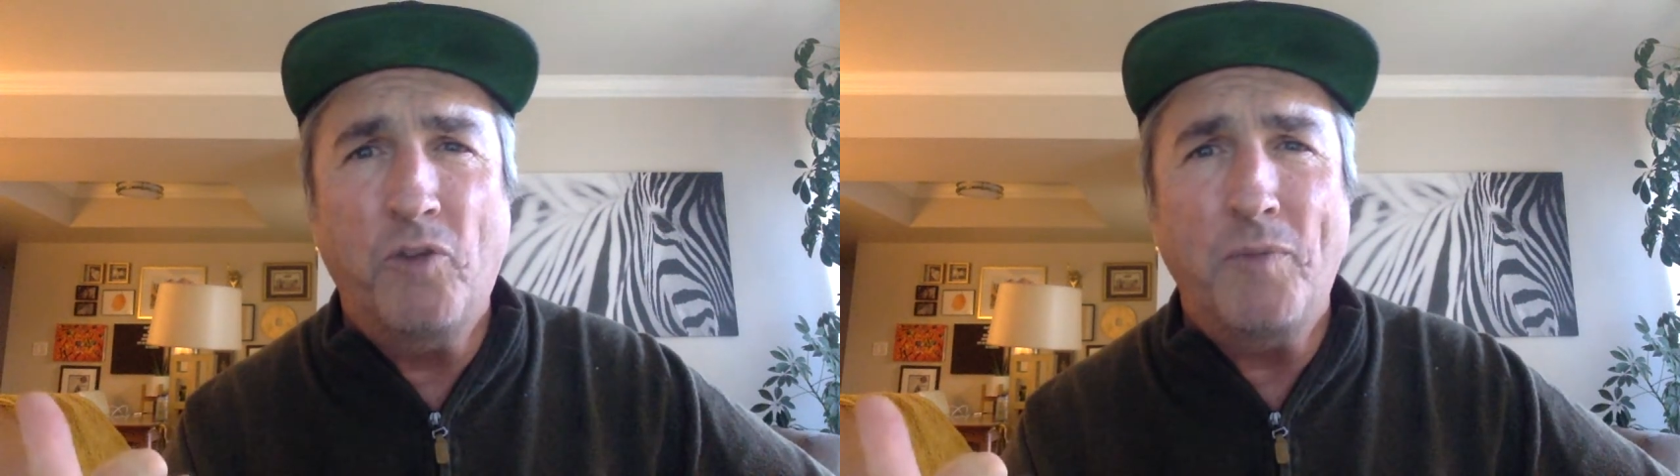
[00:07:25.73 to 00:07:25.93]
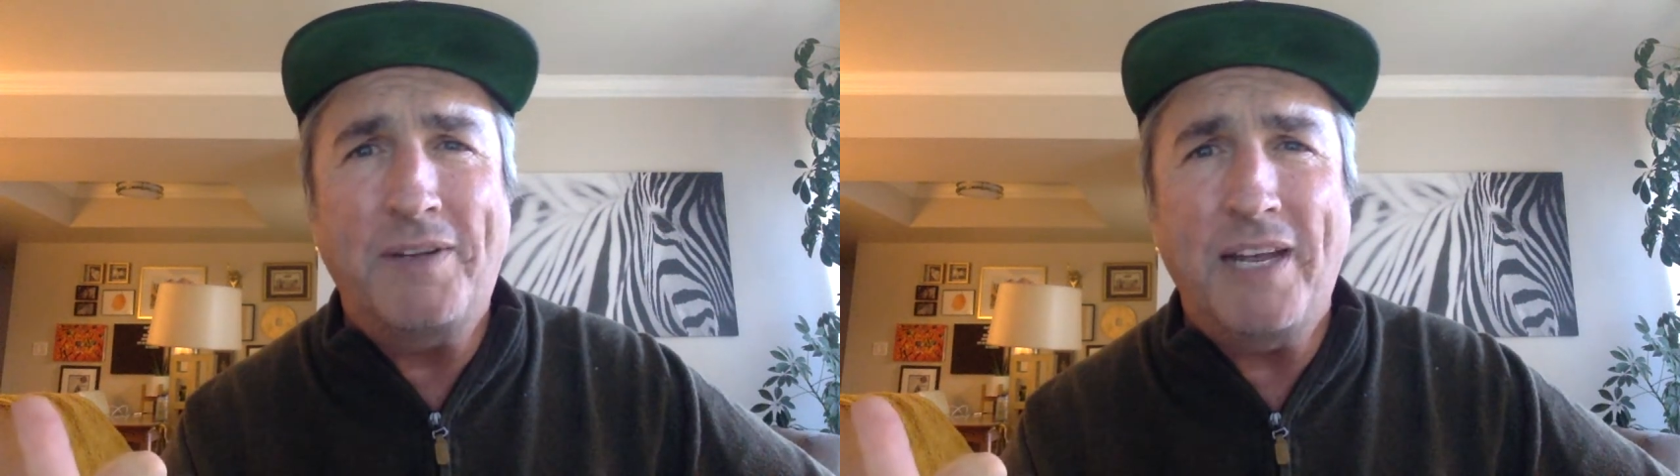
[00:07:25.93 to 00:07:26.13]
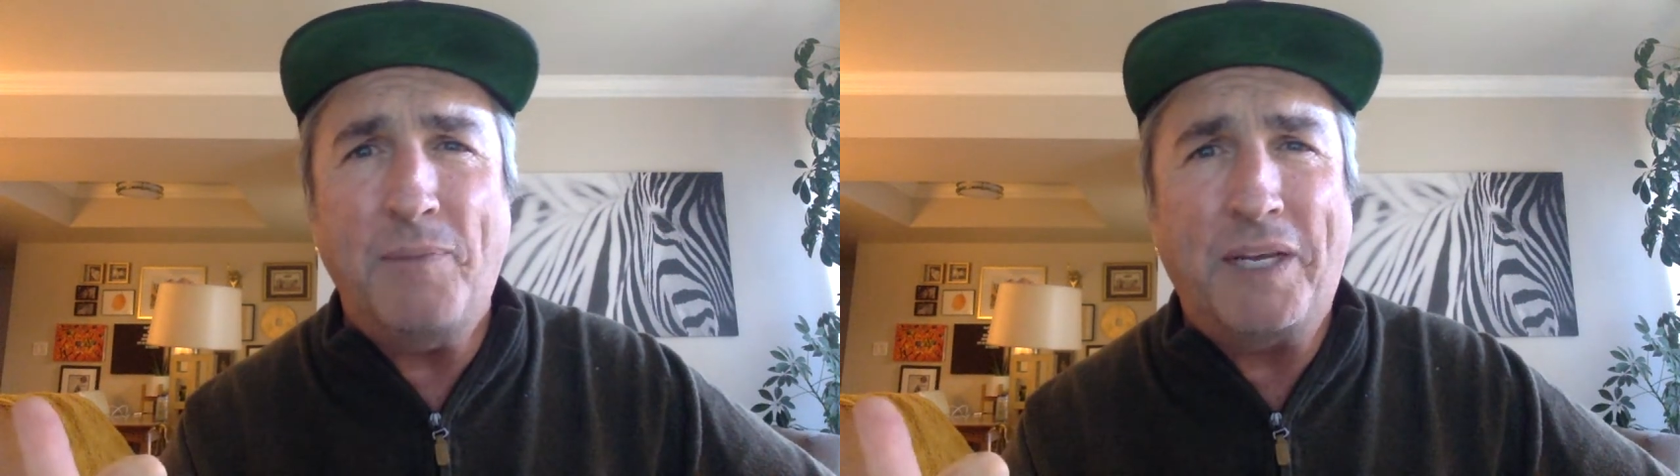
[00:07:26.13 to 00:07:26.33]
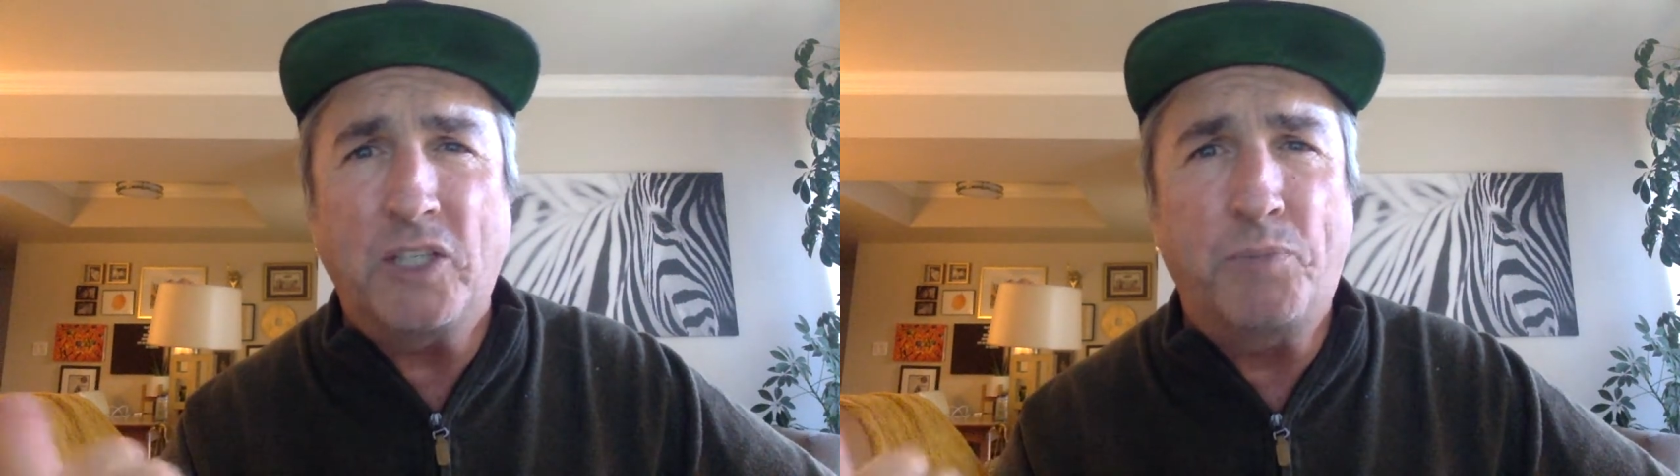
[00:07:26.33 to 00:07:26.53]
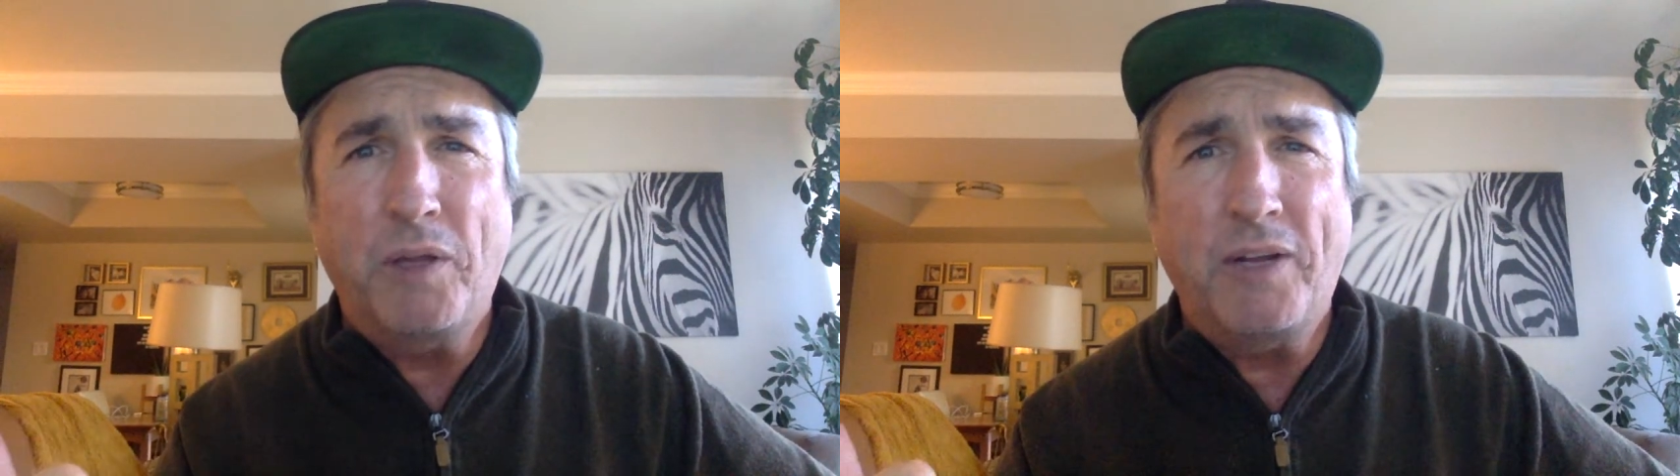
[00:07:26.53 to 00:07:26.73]
movement did
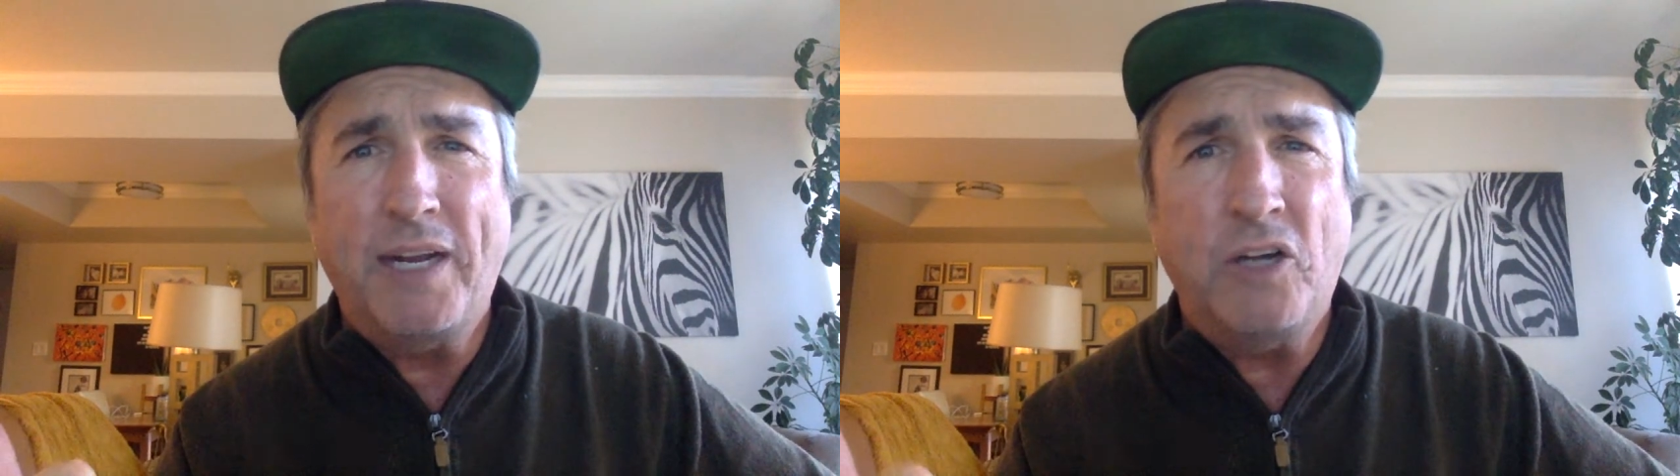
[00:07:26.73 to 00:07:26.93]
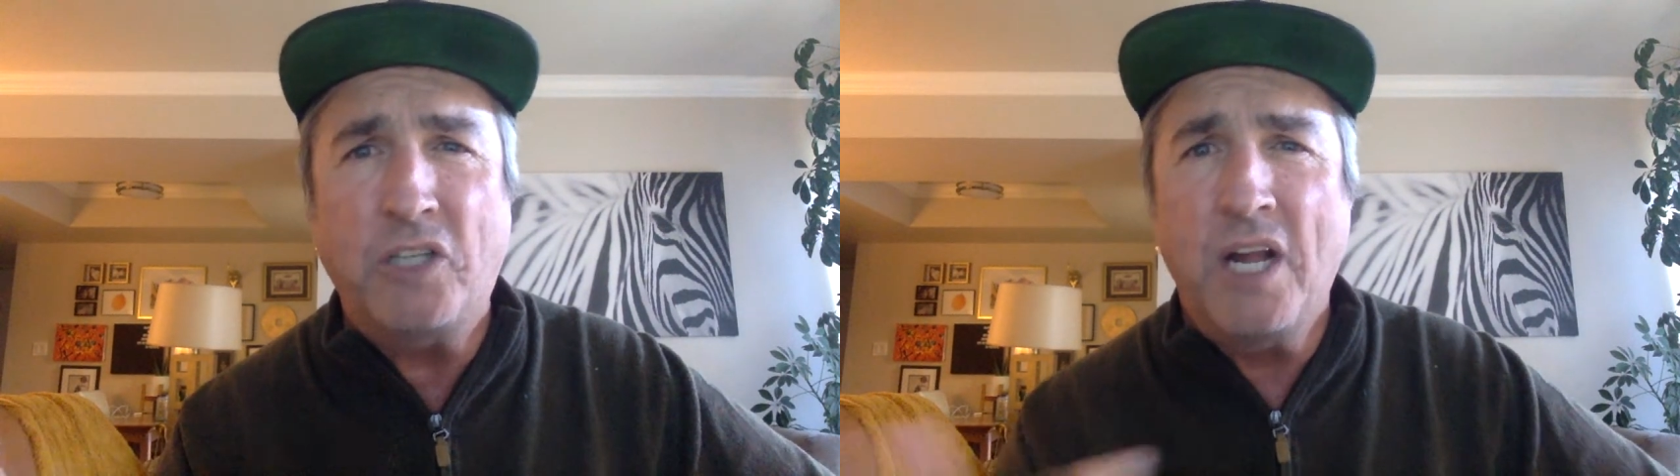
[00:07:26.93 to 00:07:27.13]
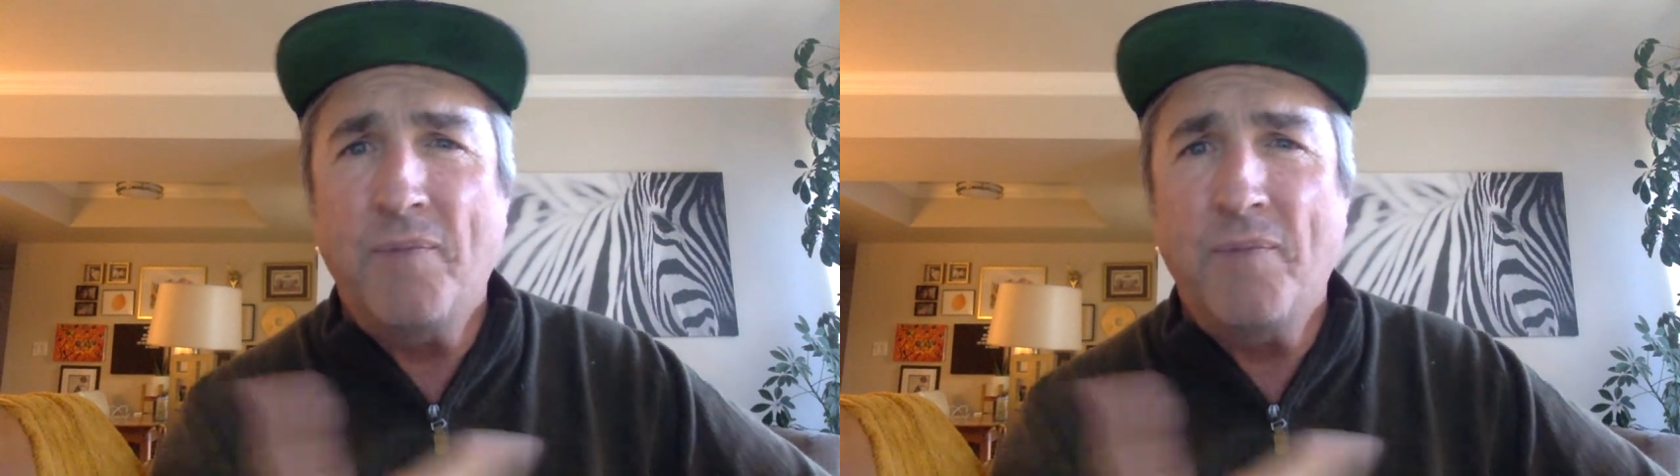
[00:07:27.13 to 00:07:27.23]
because billionaires